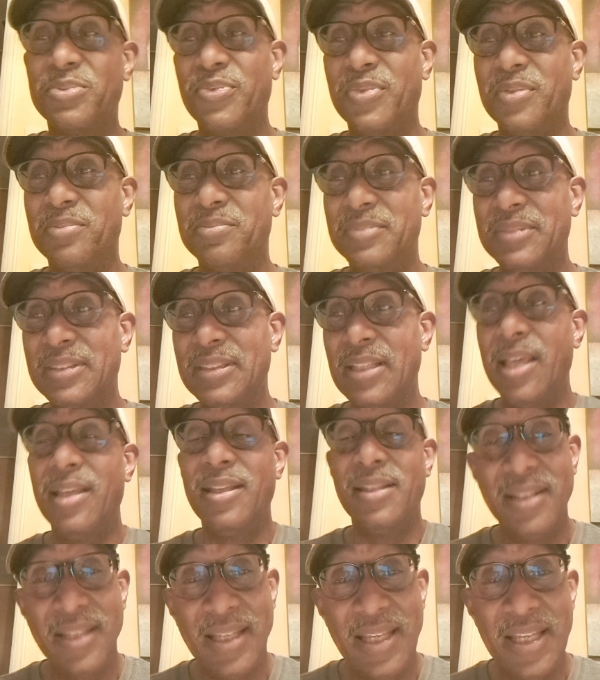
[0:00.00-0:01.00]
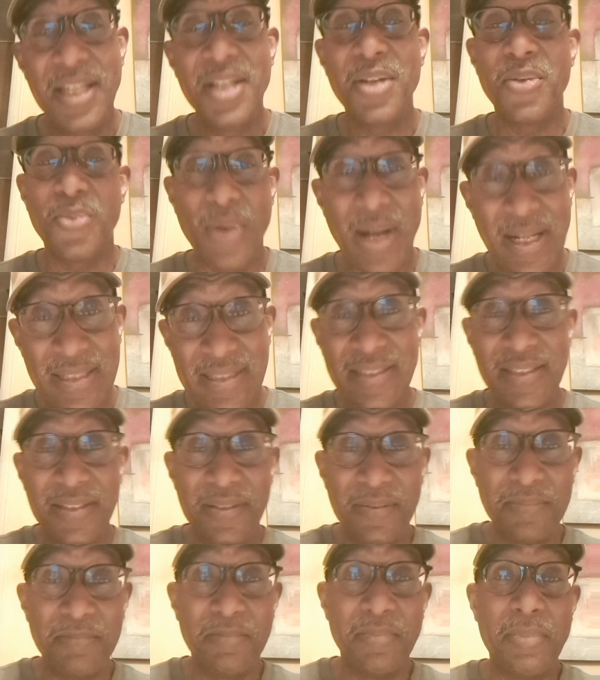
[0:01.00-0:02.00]
from right in
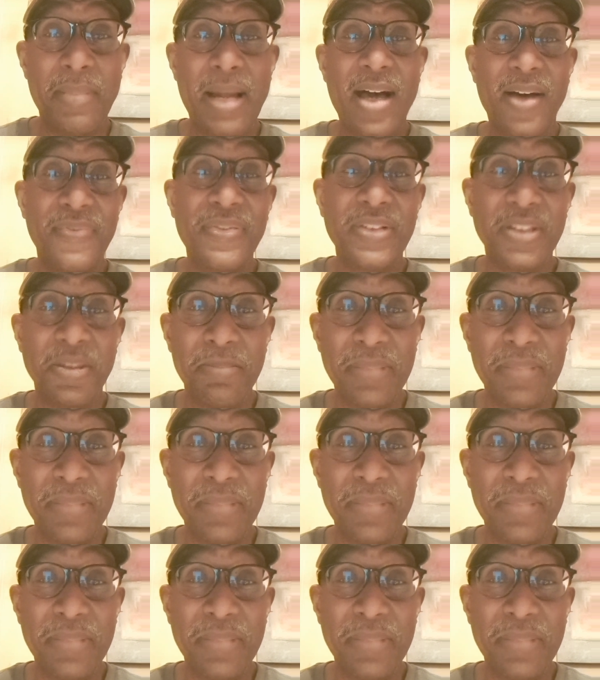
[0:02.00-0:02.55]
the mouth of the